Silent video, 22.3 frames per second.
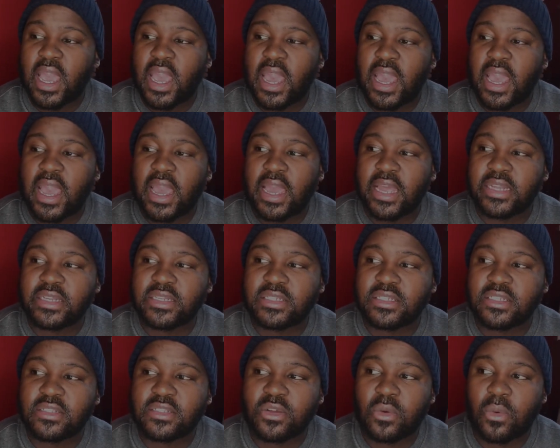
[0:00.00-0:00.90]
And
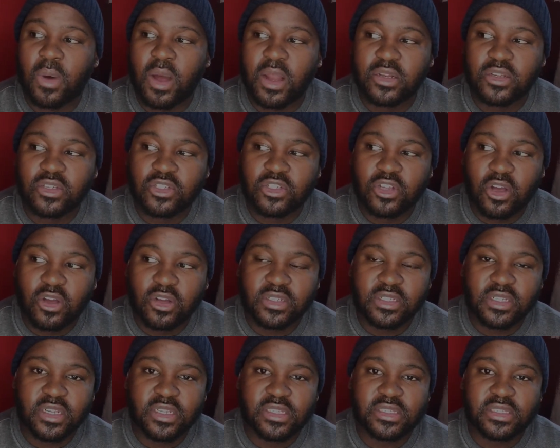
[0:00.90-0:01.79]
the one
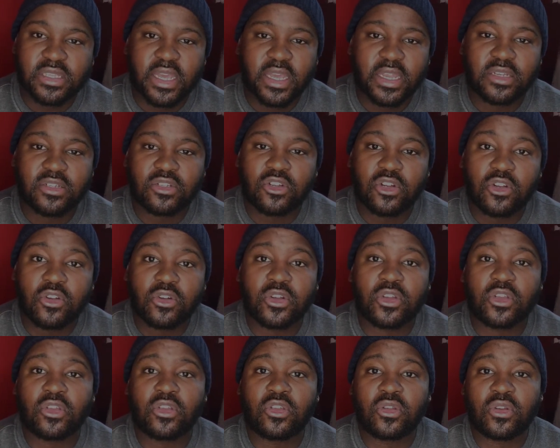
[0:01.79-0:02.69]
doctor said,
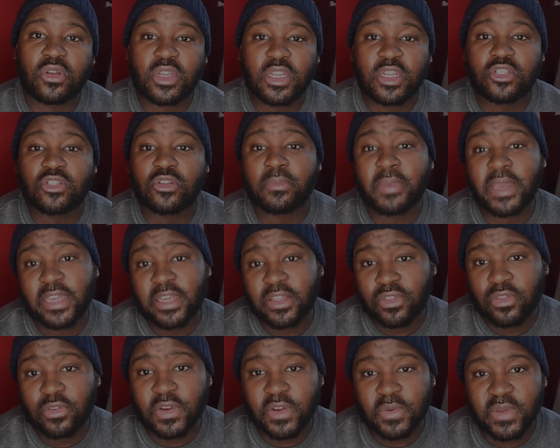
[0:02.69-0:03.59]
"Look, you need to make
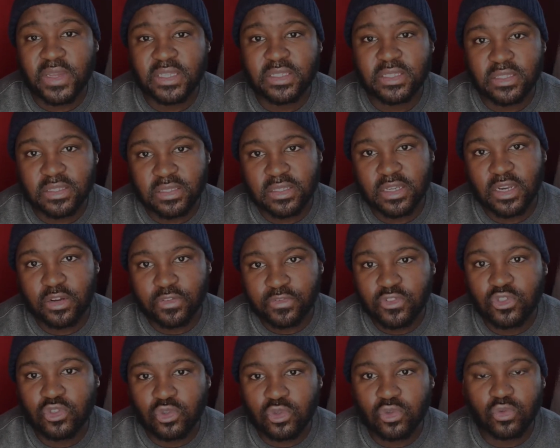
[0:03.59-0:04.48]
it 3 weeks instead of
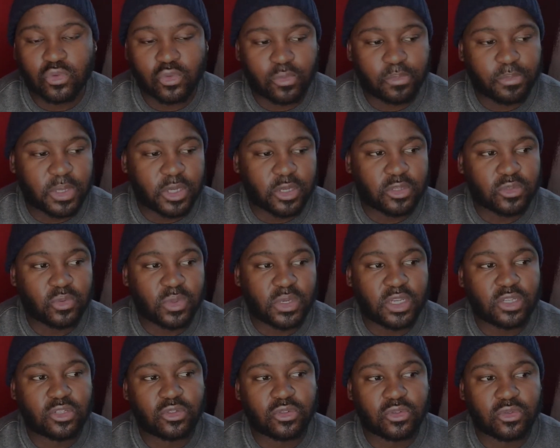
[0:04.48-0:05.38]
2, because we
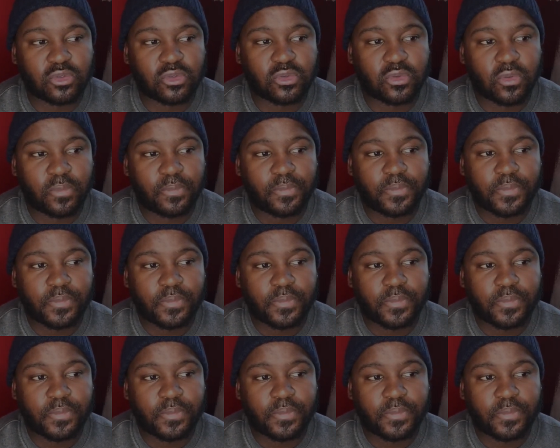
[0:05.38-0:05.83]
need to